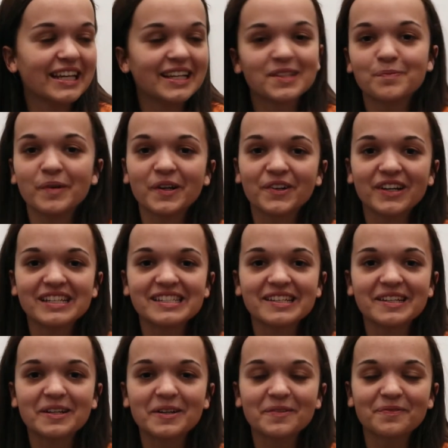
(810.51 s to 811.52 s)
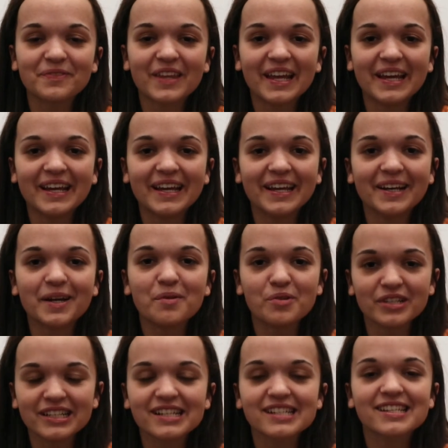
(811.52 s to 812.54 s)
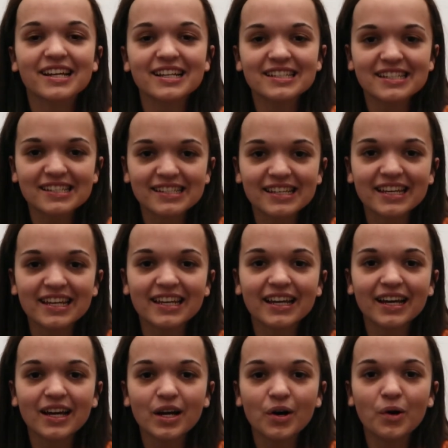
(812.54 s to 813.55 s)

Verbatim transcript: It's been a crazy year and I'm really excited to see